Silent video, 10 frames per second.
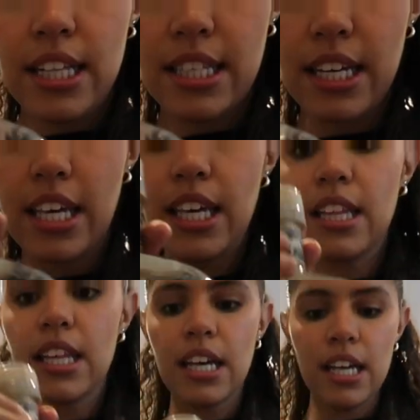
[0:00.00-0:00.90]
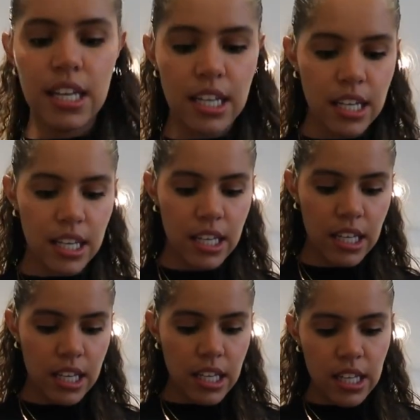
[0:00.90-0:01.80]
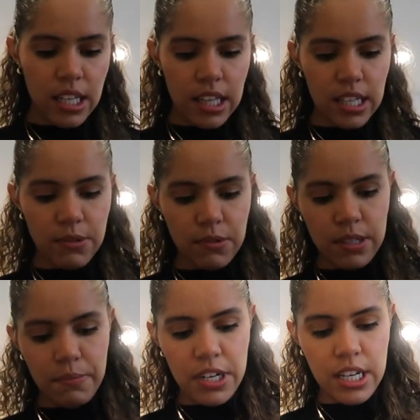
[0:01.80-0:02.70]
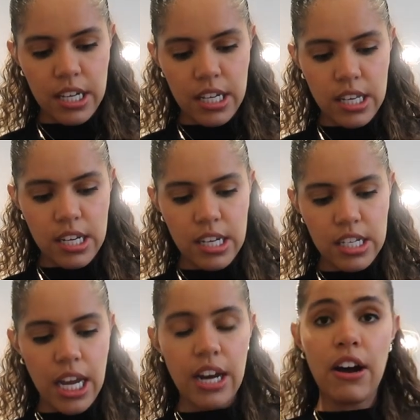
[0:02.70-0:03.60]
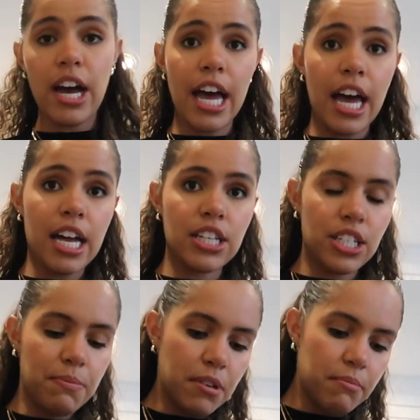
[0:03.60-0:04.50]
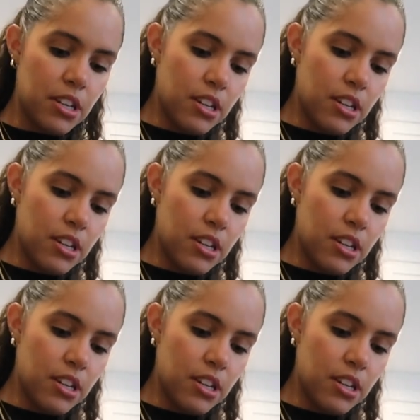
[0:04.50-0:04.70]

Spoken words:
tequila. This one's pretty good. Shout out Ash. She put me